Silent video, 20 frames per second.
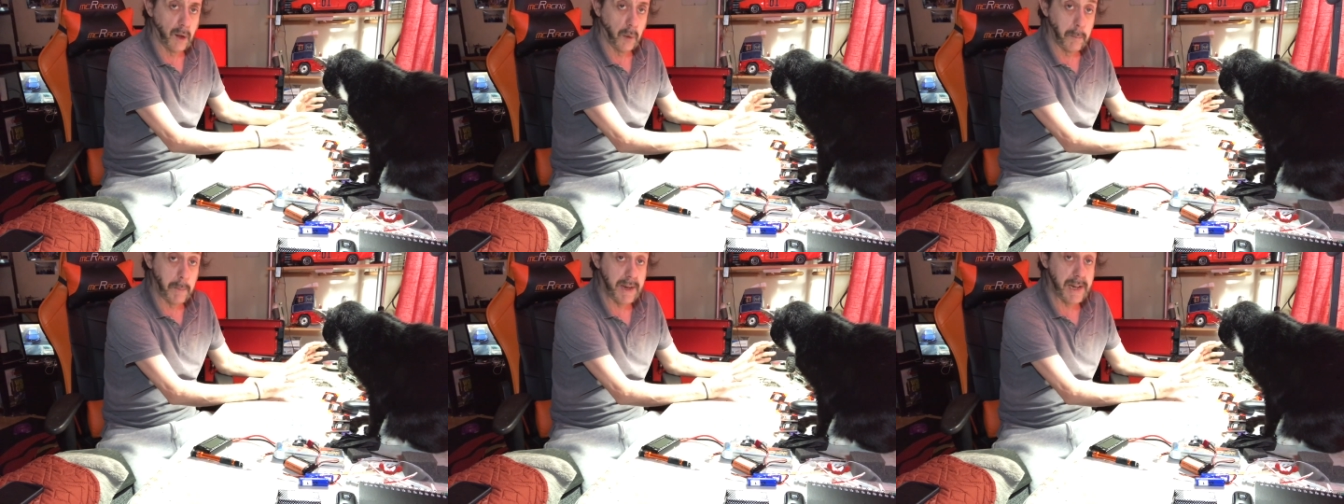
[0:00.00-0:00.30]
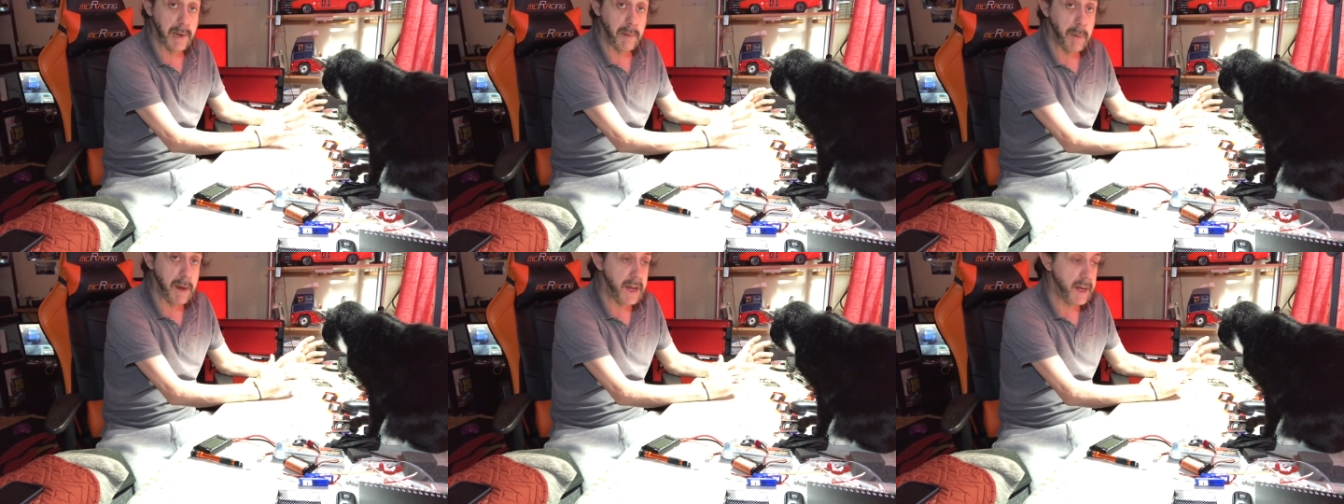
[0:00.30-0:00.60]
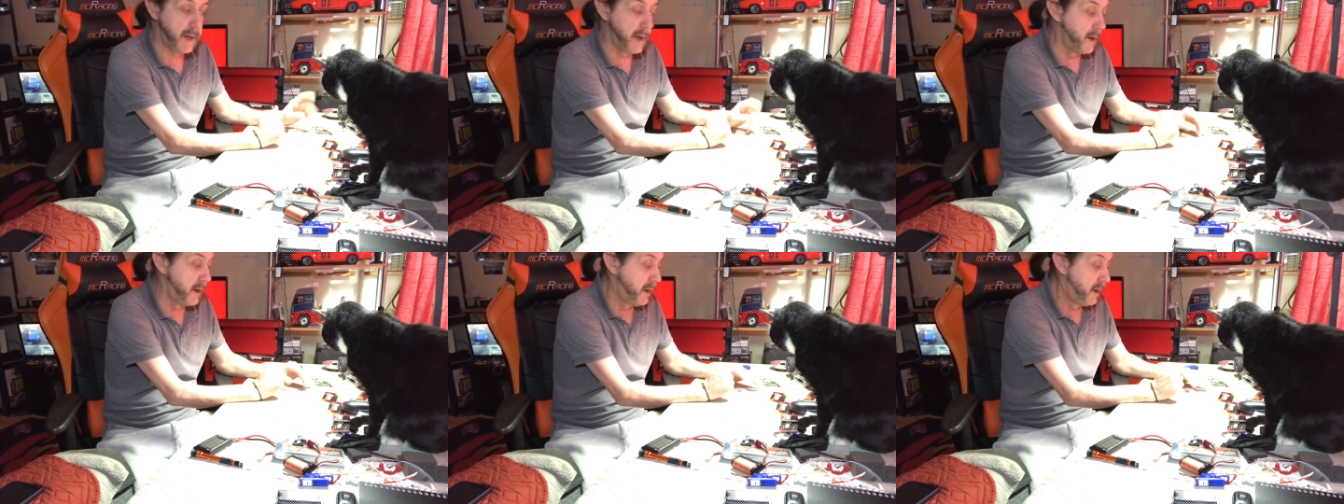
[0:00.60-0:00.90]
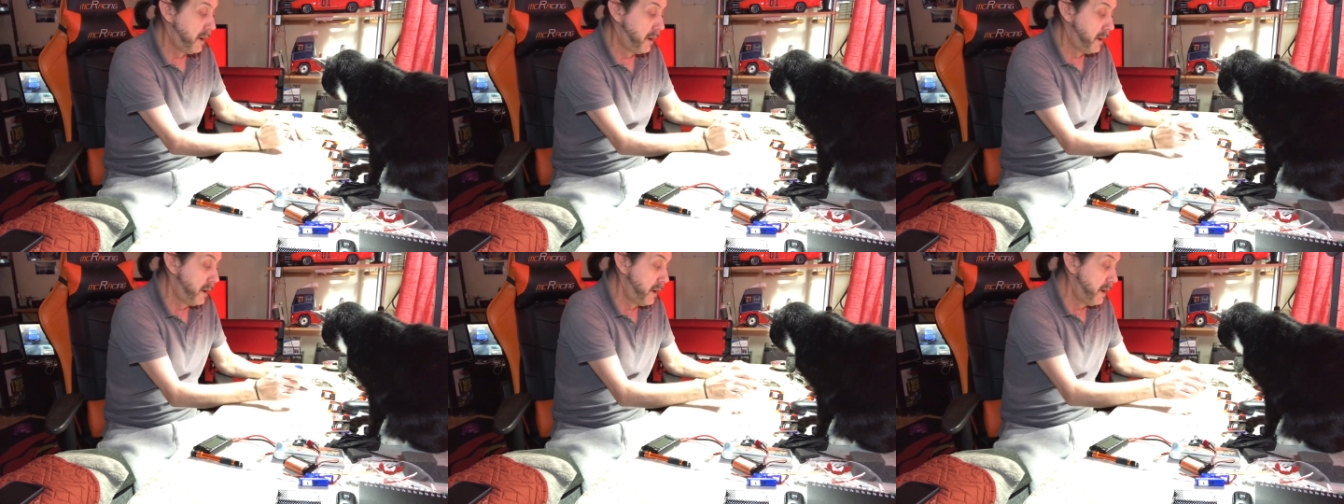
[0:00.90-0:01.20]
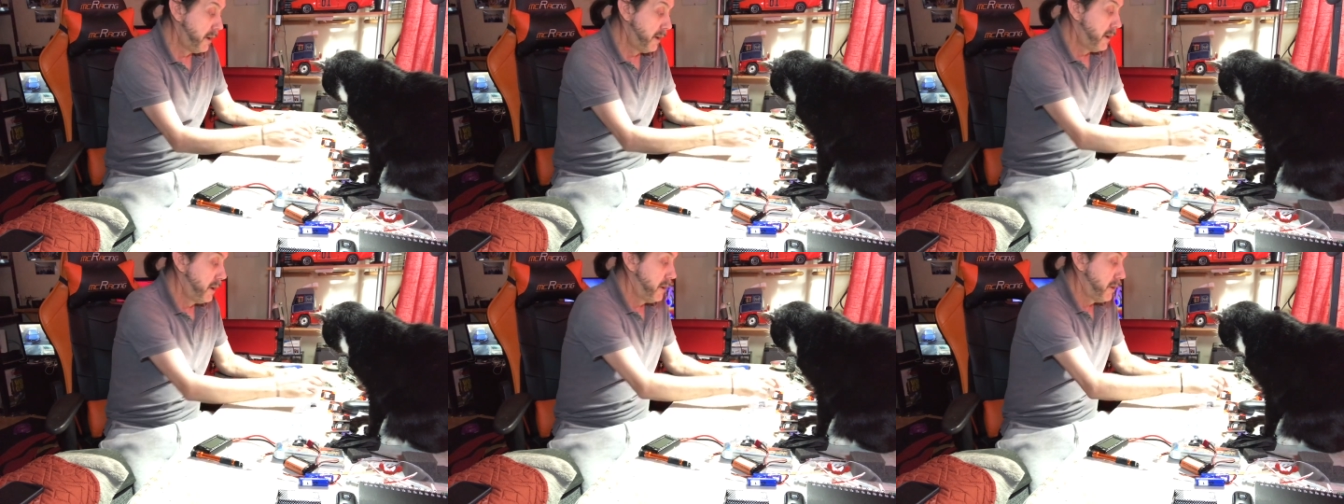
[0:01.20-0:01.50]
mini me.
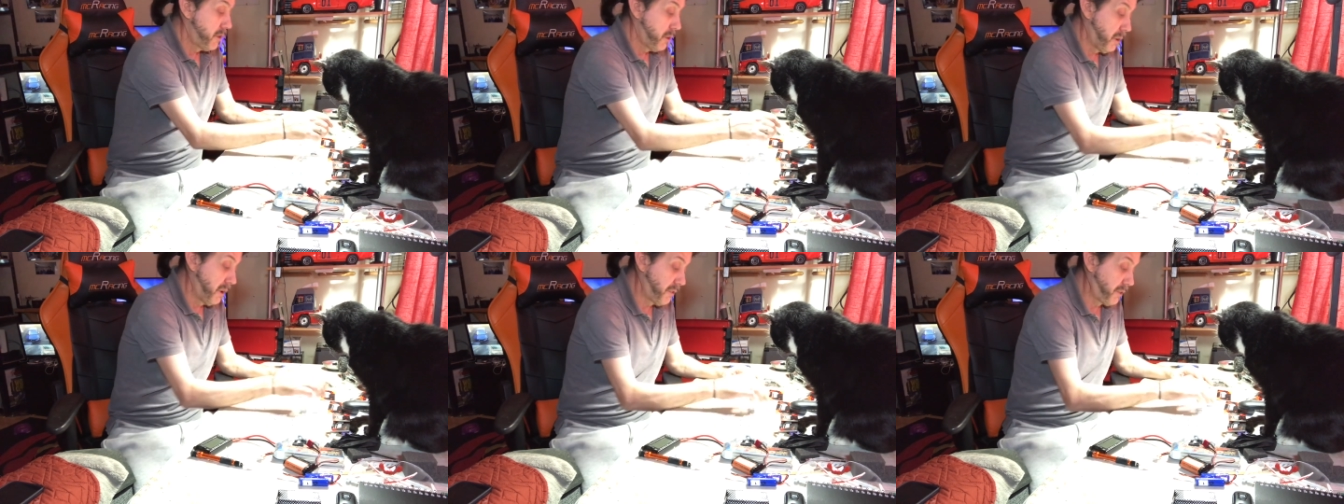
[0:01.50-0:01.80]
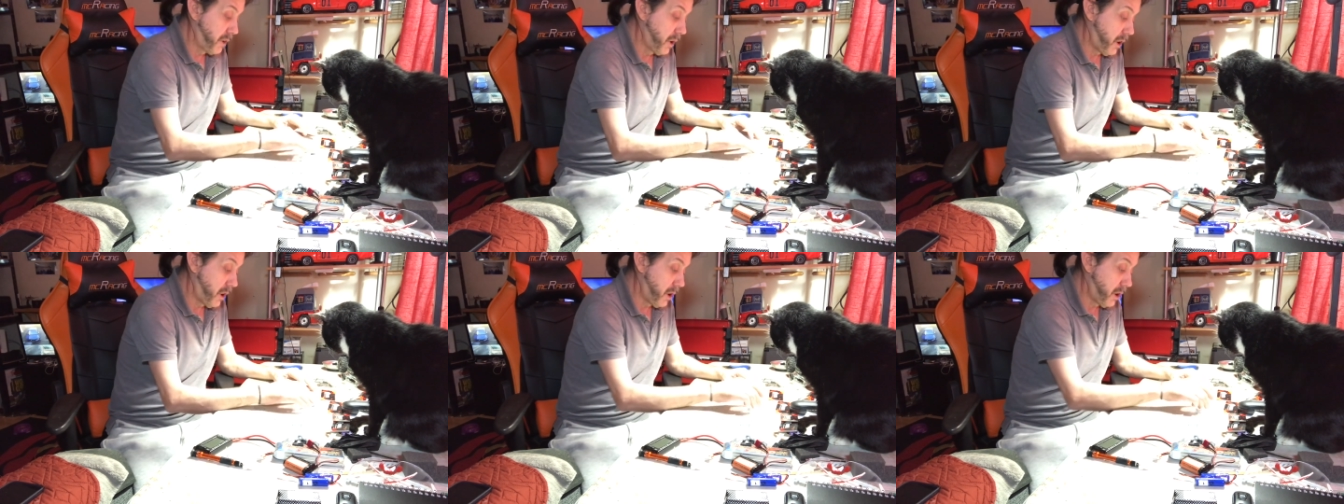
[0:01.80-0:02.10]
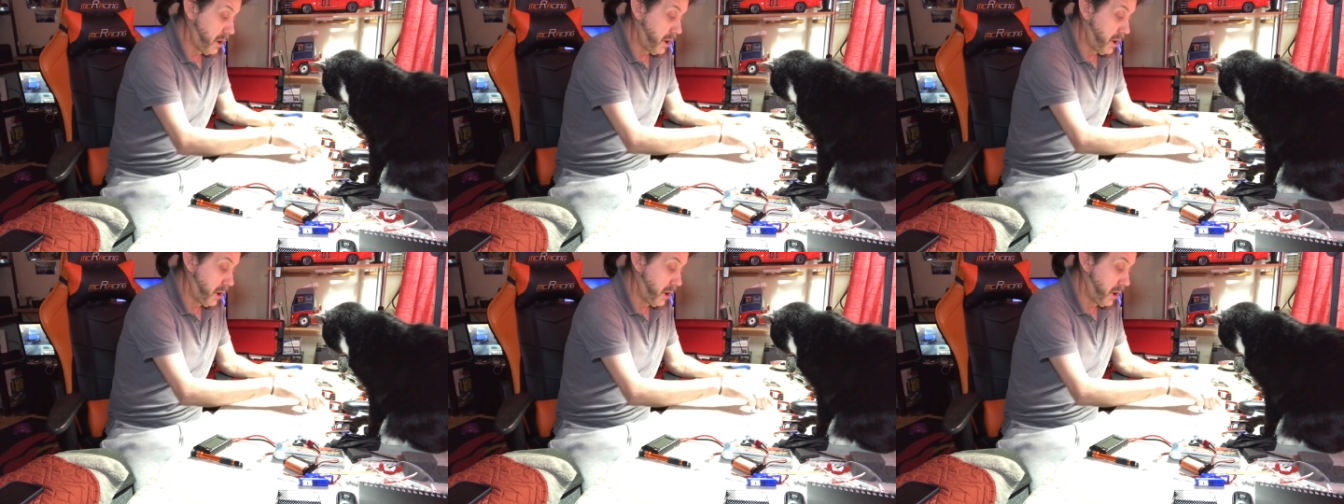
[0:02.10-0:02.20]
So I've got